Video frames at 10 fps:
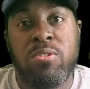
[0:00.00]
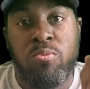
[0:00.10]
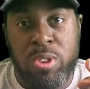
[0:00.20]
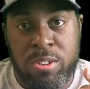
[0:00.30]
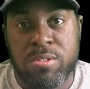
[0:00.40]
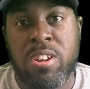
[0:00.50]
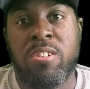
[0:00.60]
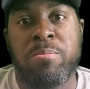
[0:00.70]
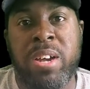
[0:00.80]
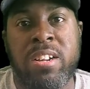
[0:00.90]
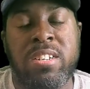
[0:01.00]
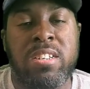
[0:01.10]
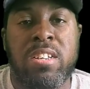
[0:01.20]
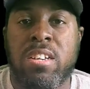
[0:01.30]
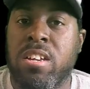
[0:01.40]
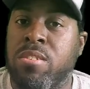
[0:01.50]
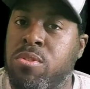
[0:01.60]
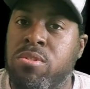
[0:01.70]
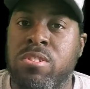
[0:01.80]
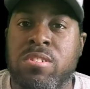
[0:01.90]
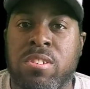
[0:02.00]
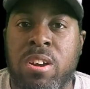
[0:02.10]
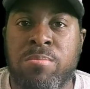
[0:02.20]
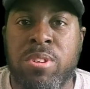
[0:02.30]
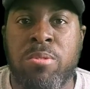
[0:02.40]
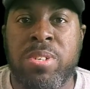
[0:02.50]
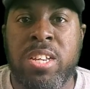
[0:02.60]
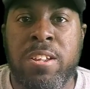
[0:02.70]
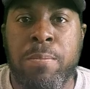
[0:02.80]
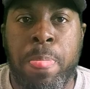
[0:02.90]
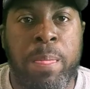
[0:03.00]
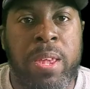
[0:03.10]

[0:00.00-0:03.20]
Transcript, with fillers: we're going to talk about it. And of course, I'm Toby D.